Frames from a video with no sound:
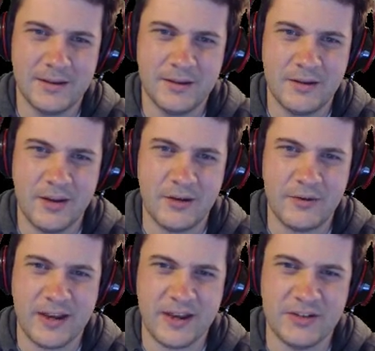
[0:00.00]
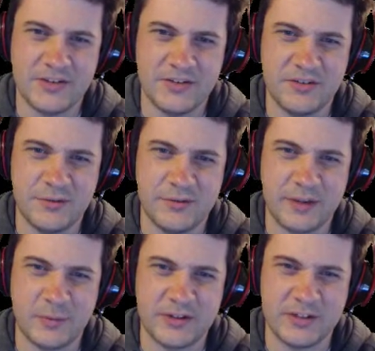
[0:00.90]
No, I just don't
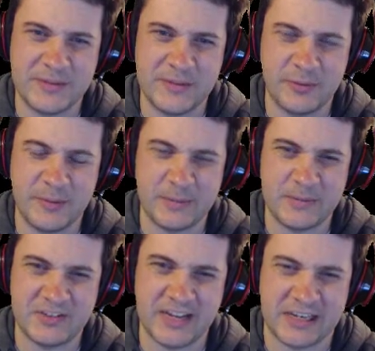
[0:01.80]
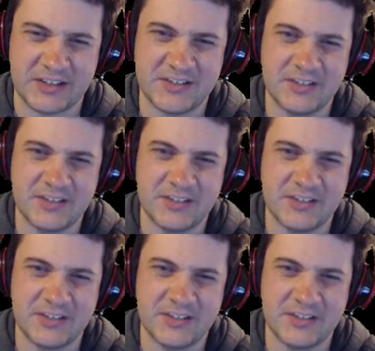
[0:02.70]
like watching people make mistakes.